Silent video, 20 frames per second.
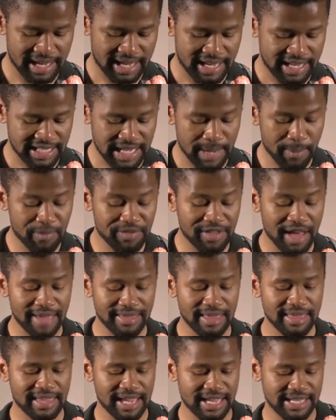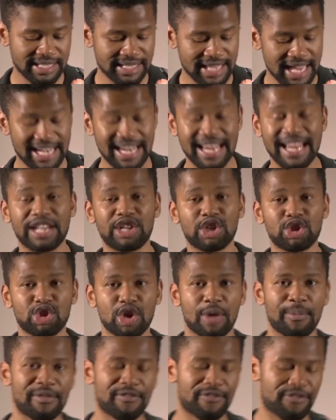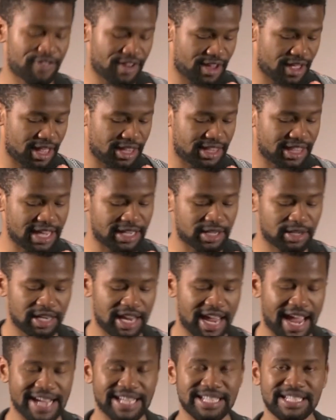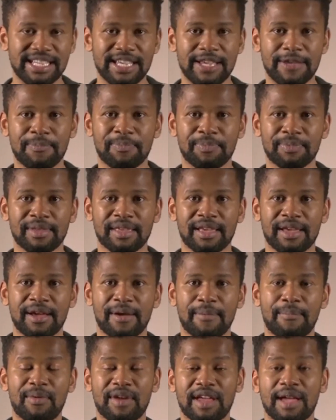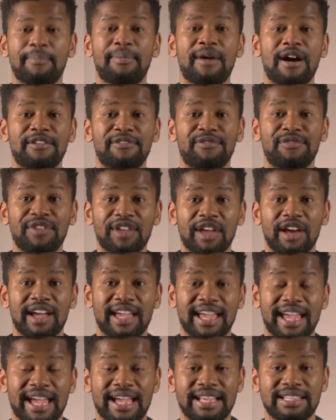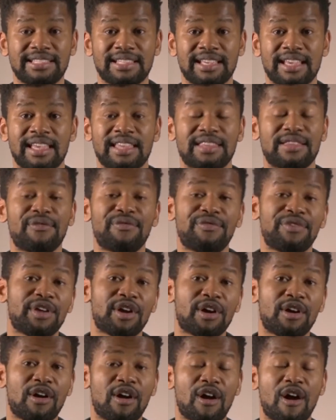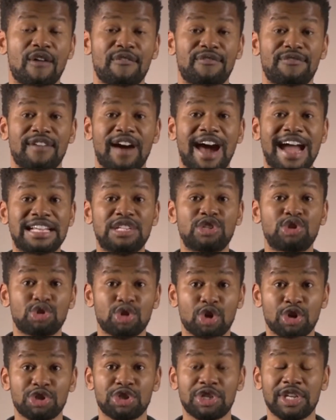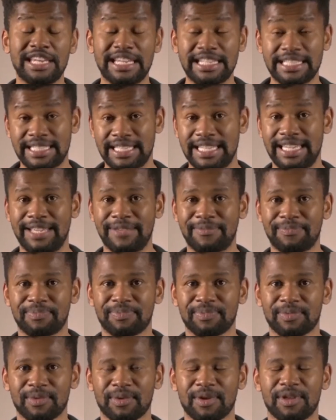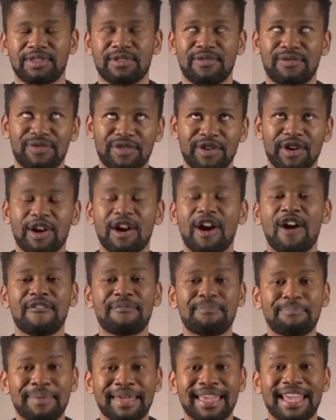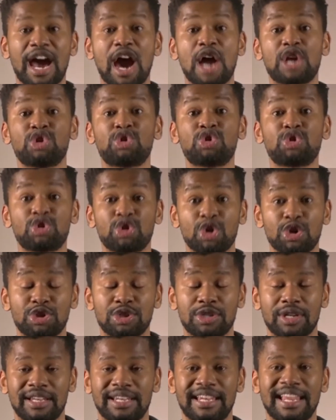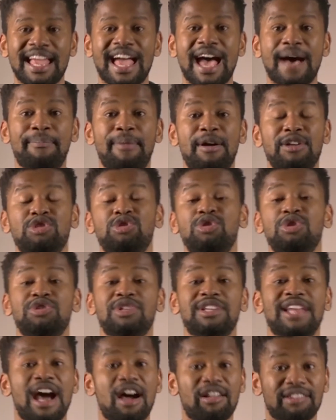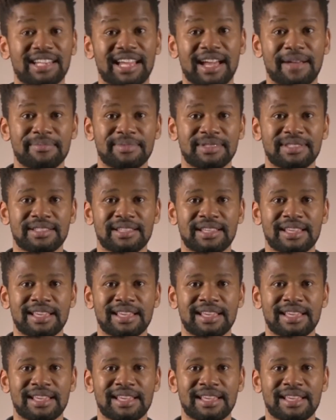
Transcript: Some of the other things that that actually bring about fear is the fear of uncertainty, the fear of being uncertain about certain outcomes.